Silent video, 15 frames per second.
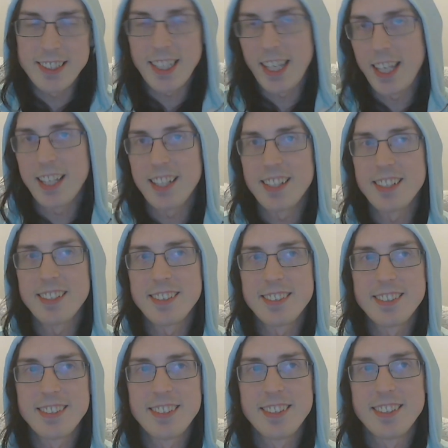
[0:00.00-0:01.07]
and
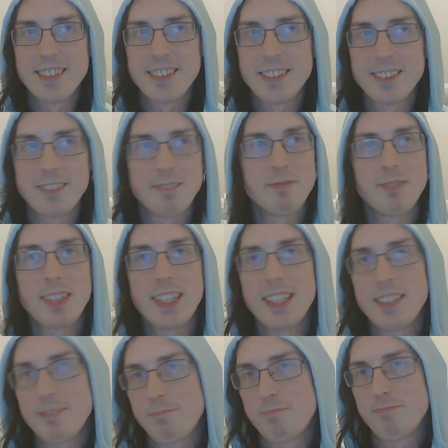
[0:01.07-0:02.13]
like,
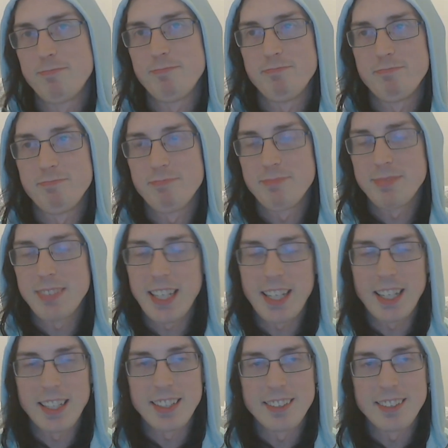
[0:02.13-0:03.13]
yeah.